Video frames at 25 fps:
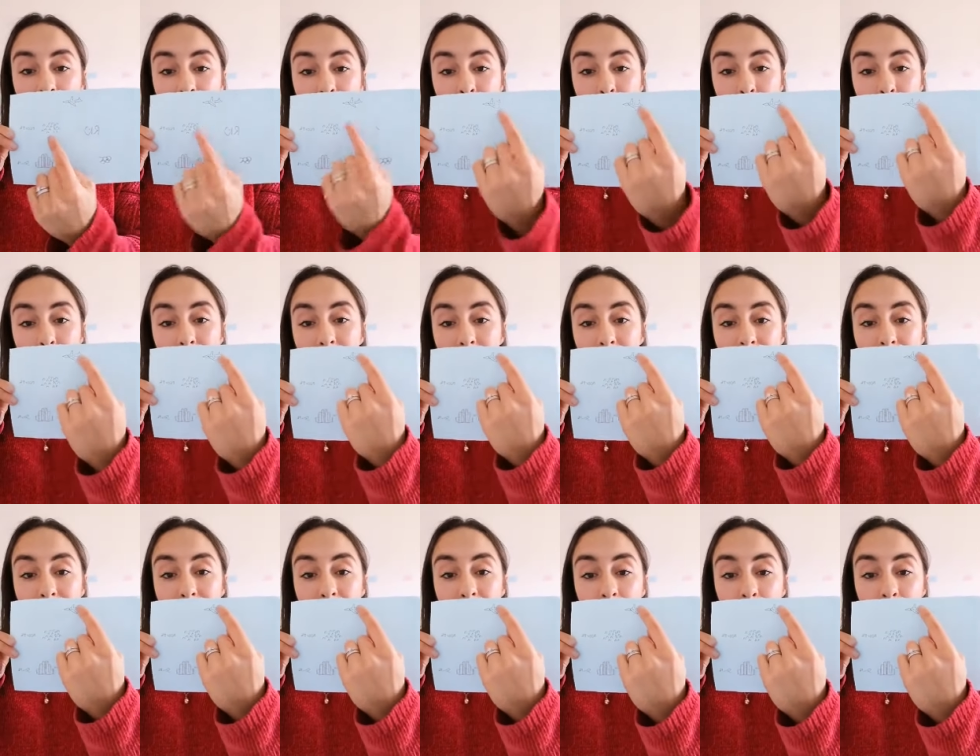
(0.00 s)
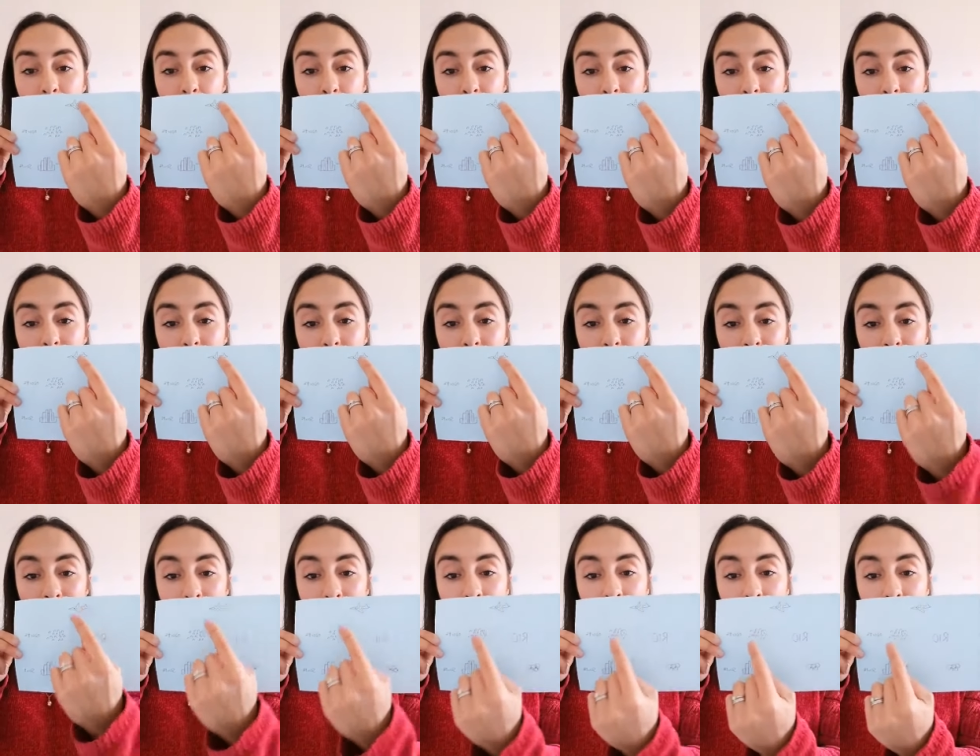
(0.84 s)
So we have the airport,
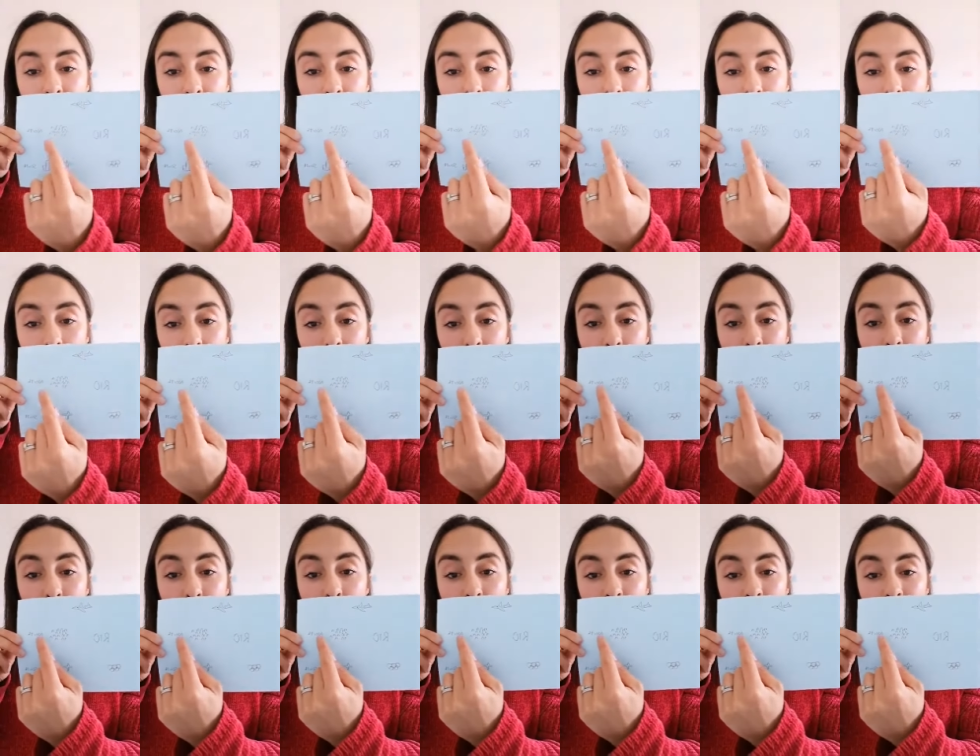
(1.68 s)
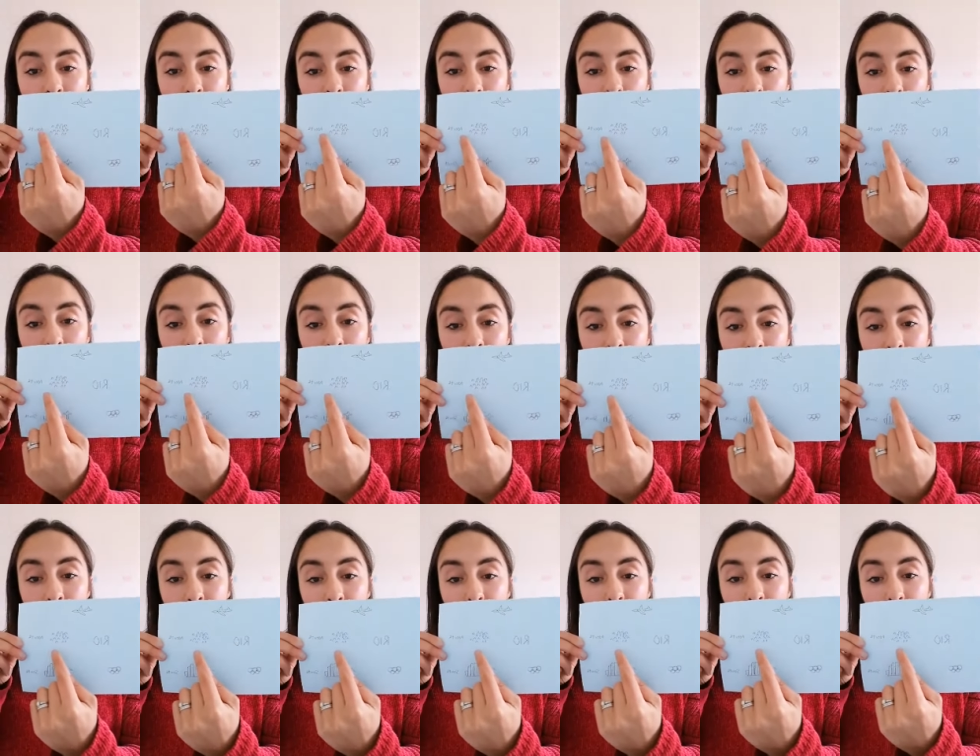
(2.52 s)
the north zone
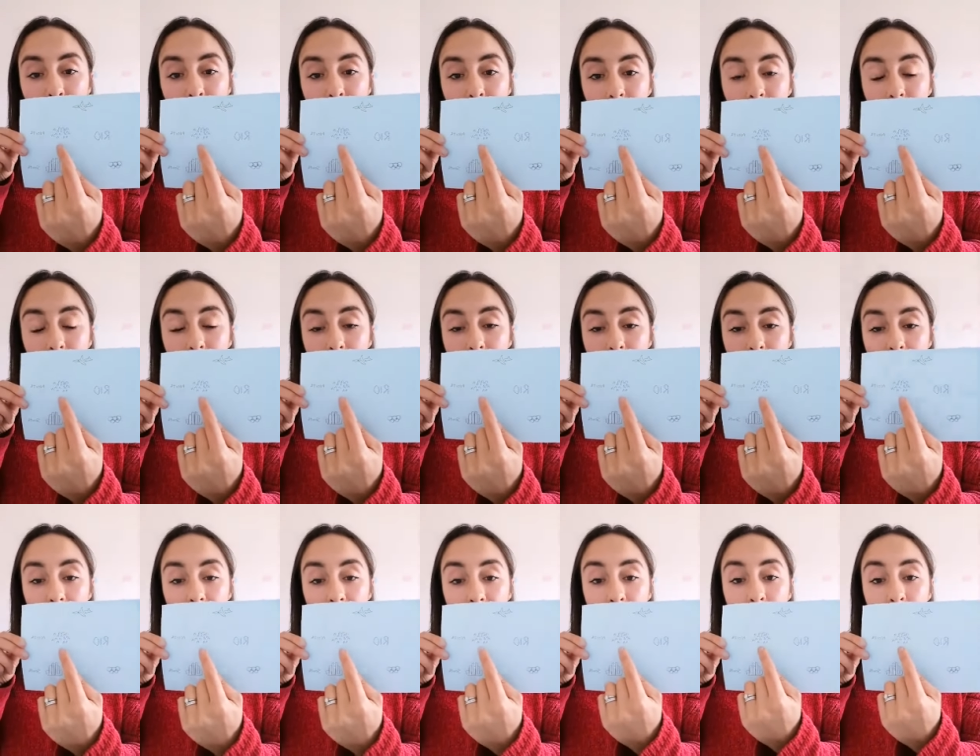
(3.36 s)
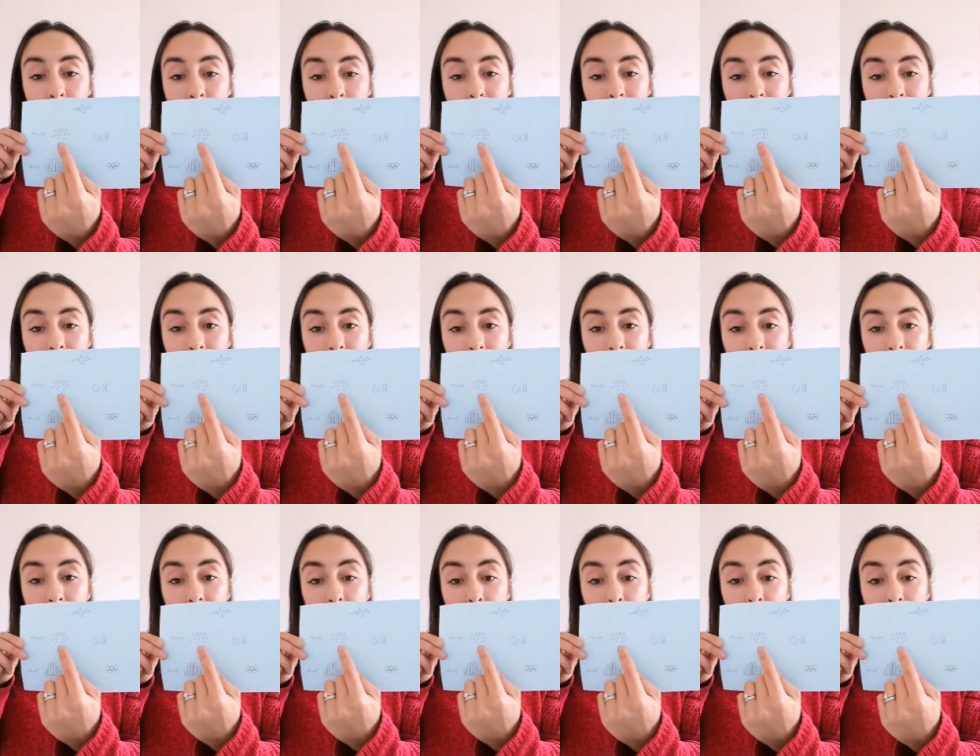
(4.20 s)
for slums
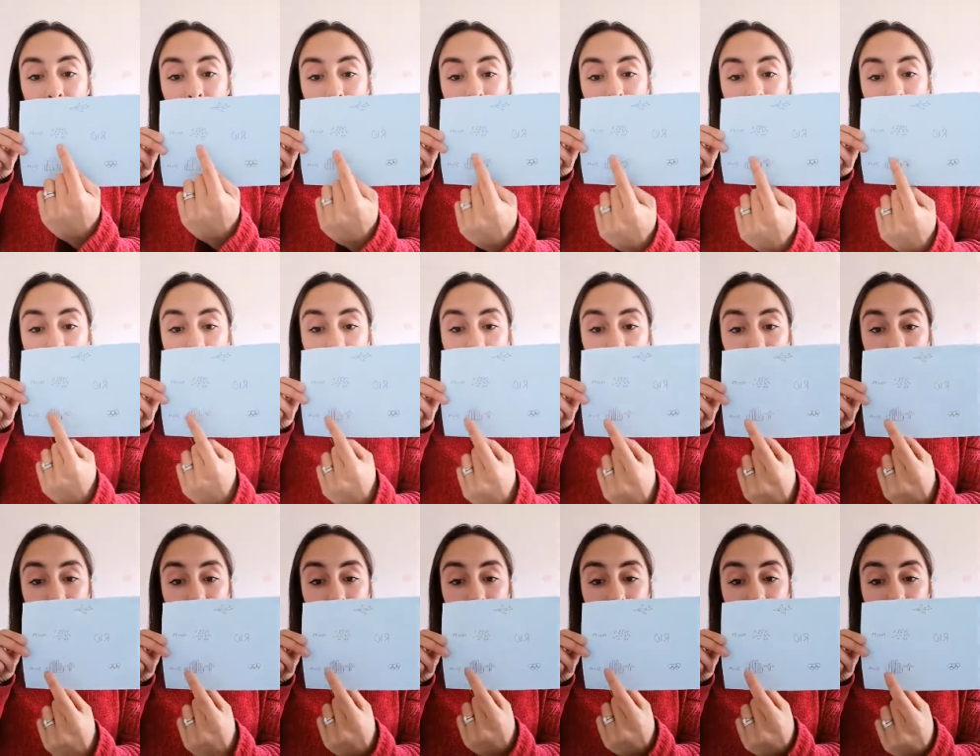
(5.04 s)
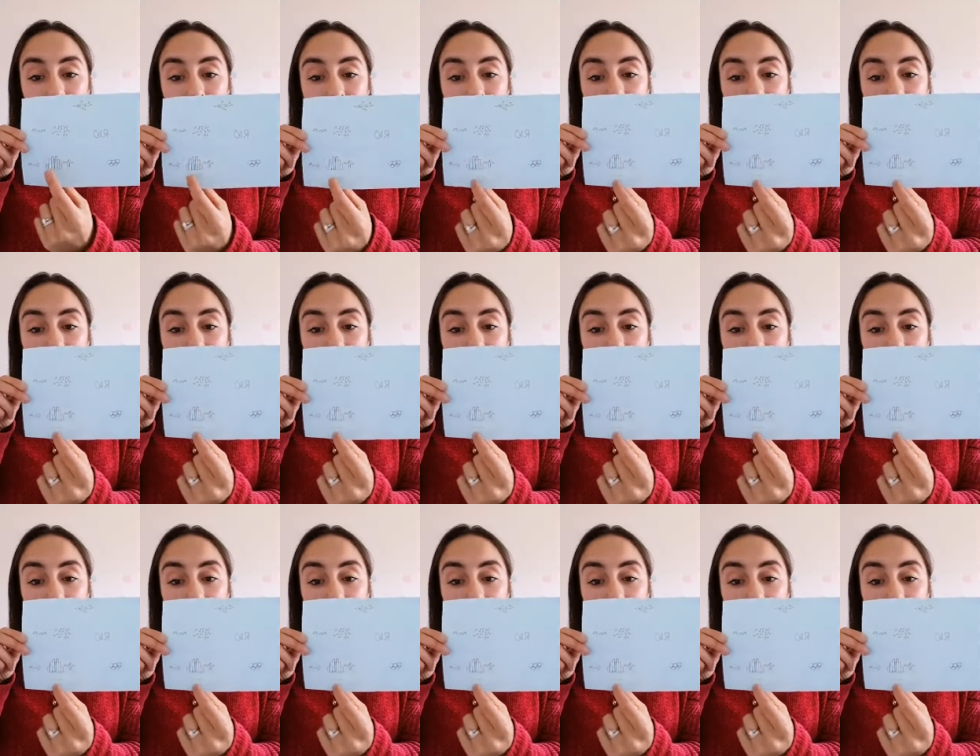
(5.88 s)
and low-income families,